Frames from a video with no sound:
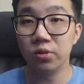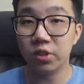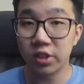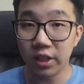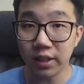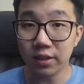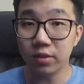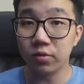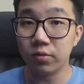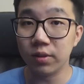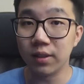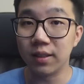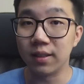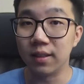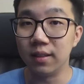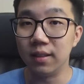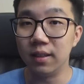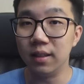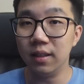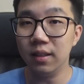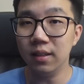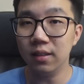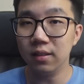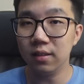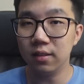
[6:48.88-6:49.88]
just
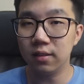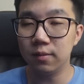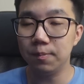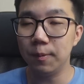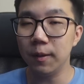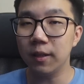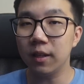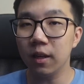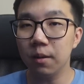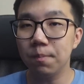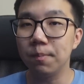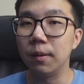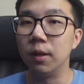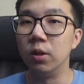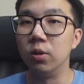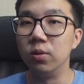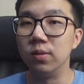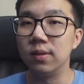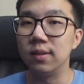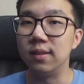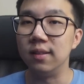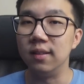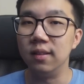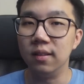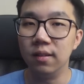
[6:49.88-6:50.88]
recently, Speaker
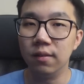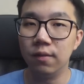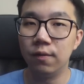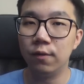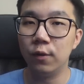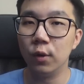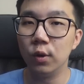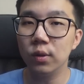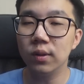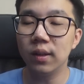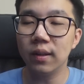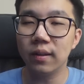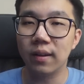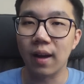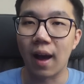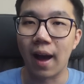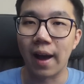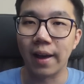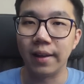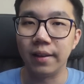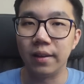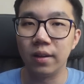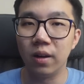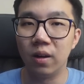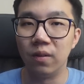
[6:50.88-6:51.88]
Pelosi floated the
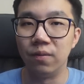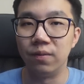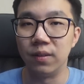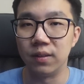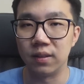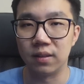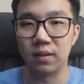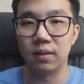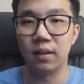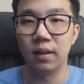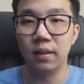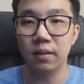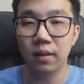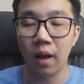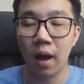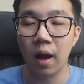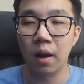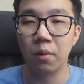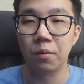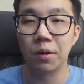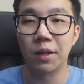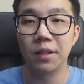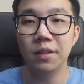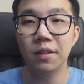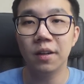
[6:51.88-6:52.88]
idea of visiting
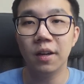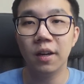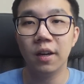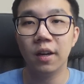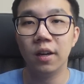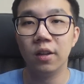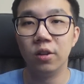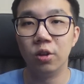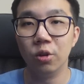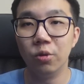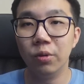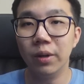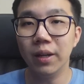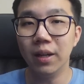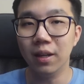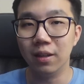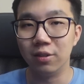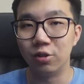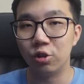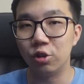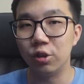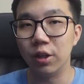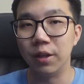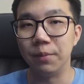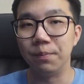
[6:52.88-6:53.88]
Taiwan during her
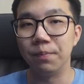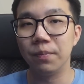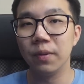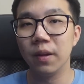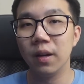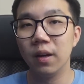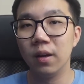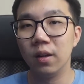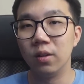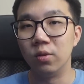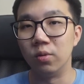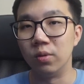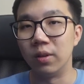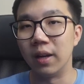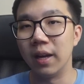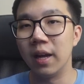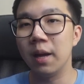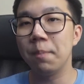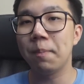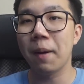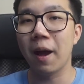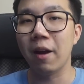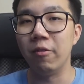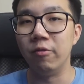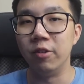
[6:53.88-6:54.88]
trip to the
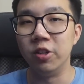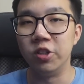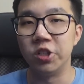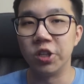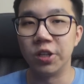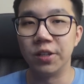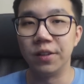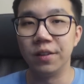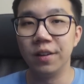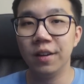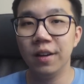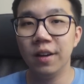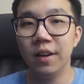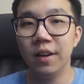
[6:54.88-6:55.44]
APEC region,